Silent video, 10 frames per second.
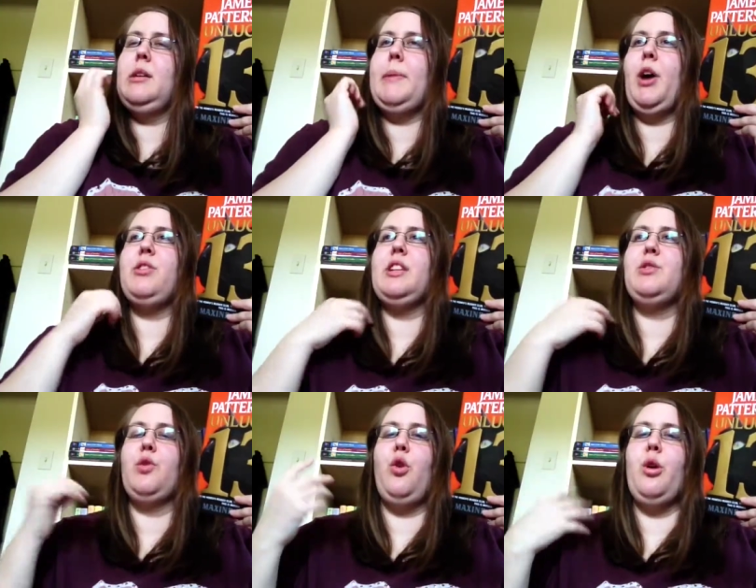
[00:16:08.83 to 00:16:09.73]
about these
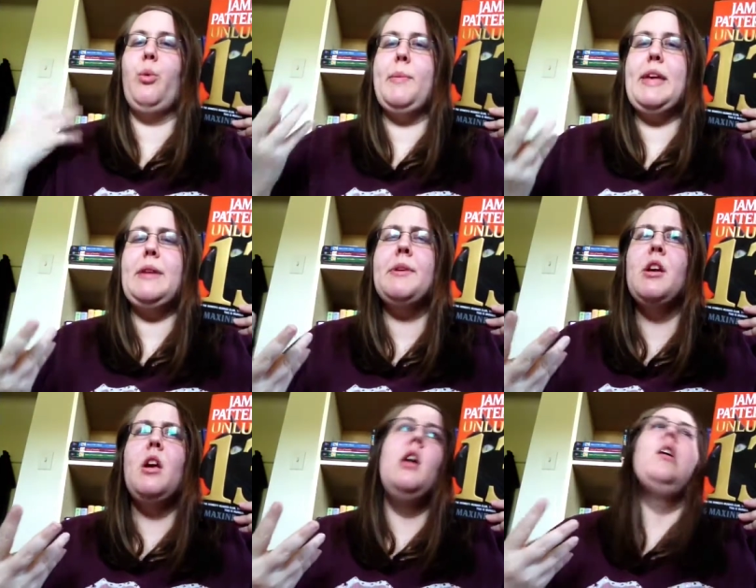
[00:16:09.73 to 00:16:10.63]
four women
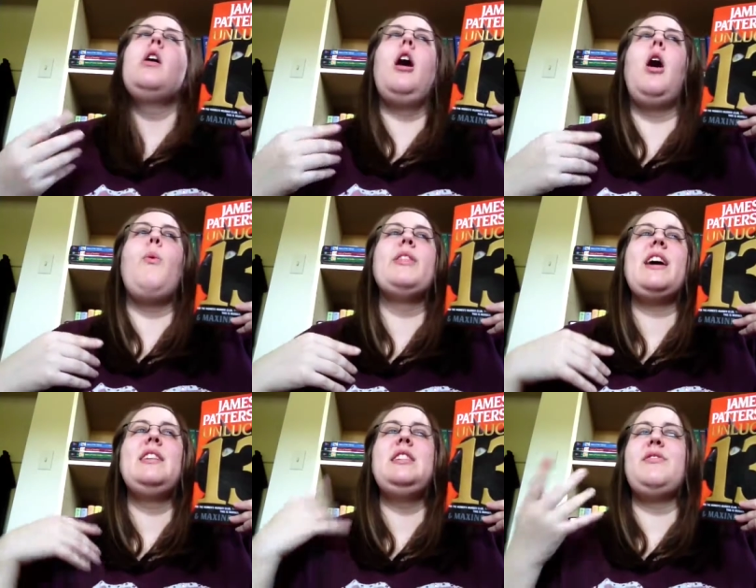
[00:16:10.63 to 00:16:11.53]
with
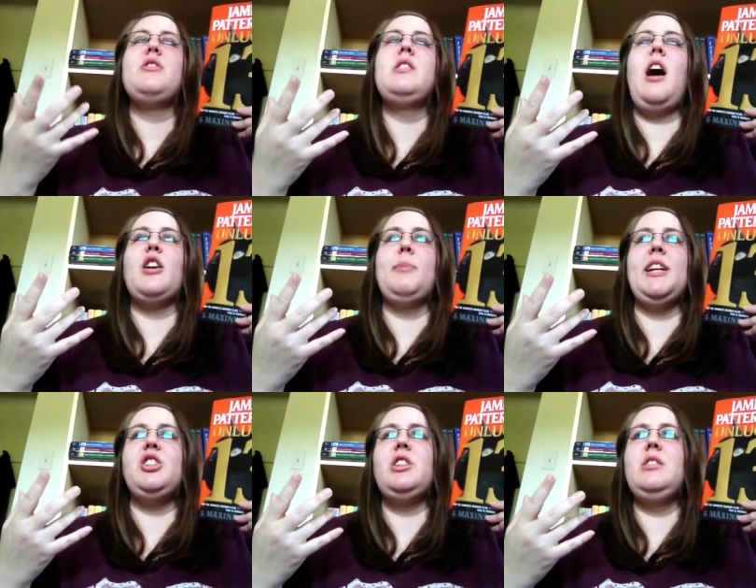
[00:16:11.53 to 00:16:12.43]
kind of different
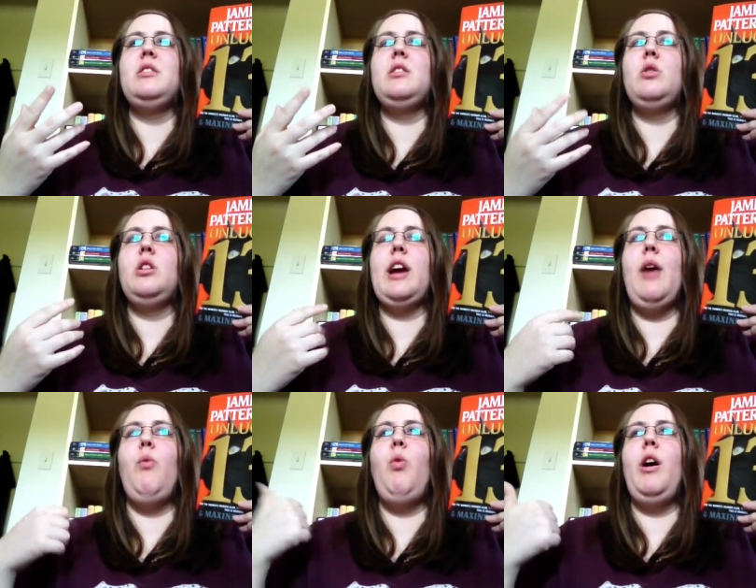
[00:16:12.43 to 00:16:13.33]
occupations. You
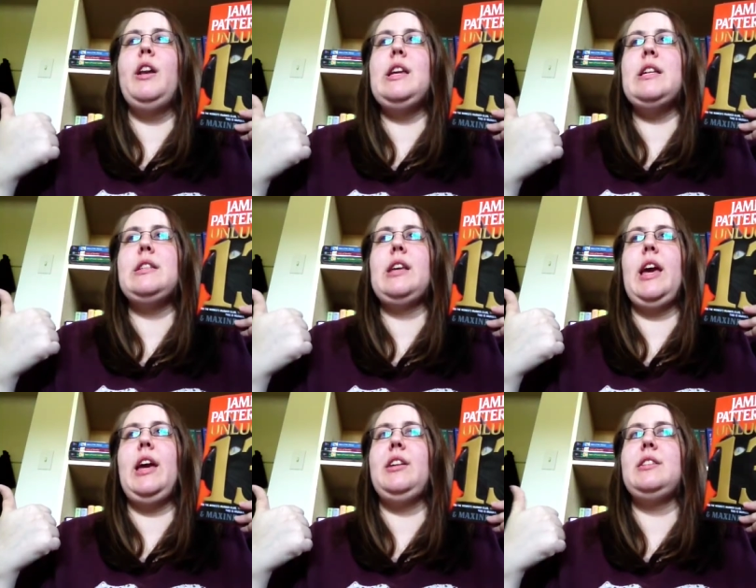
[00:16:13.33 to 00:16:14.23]
got one is
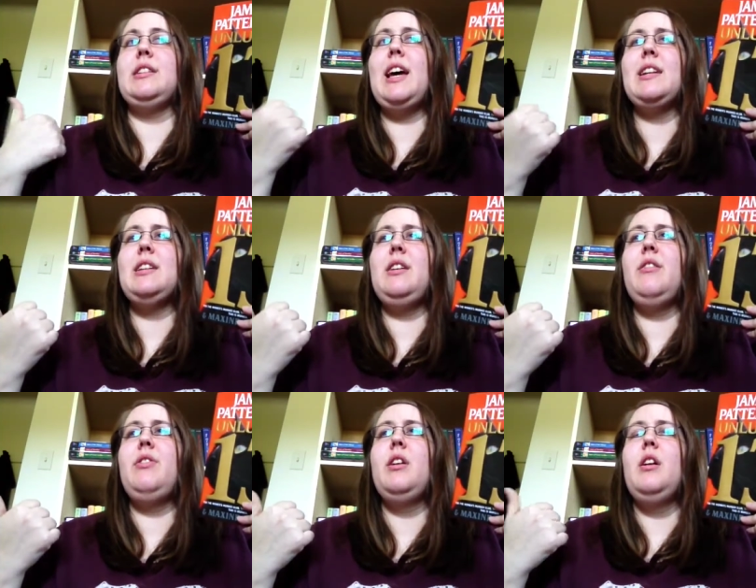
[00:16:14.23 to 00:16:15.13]
a
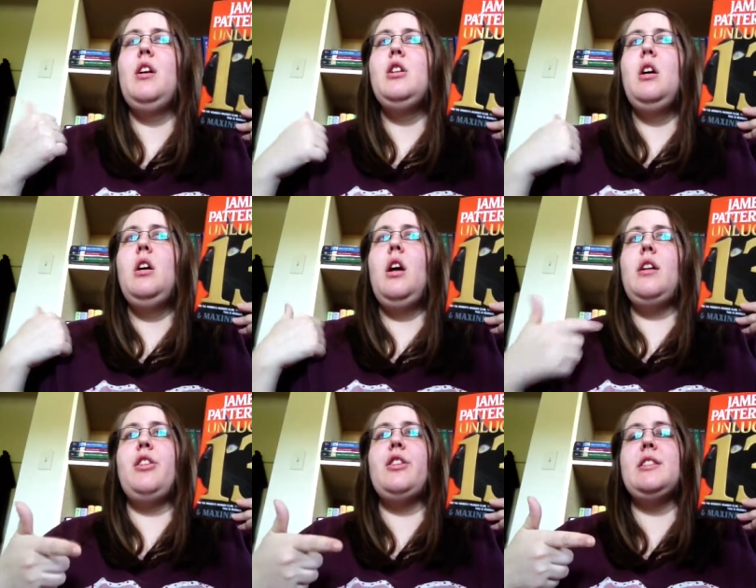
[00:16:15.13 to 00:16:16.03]
detective,
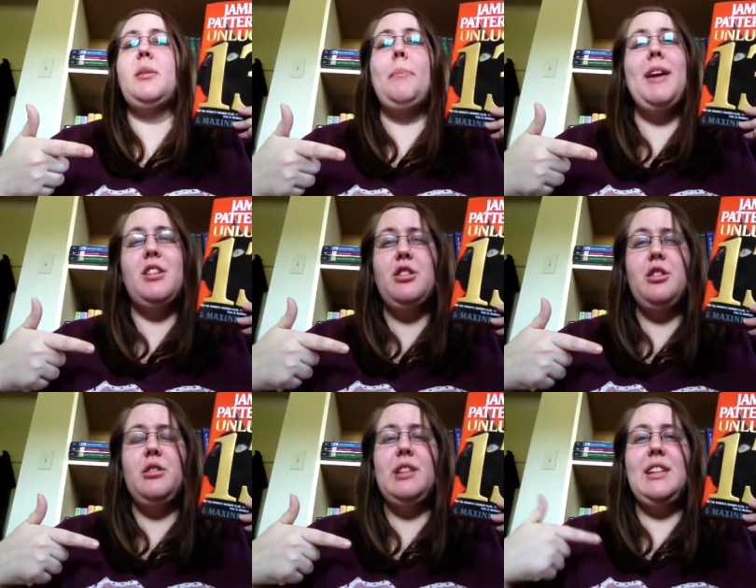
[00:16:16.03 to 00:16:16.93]
another is a
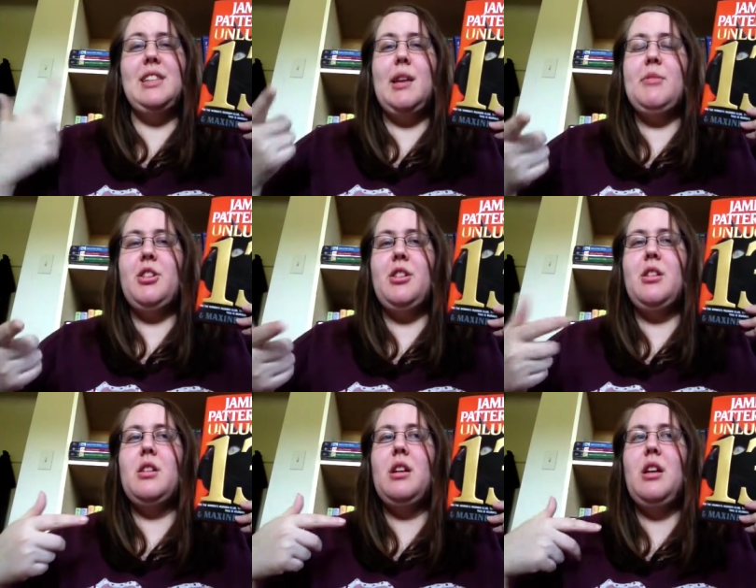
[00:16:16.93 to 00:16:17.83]
medical examiner,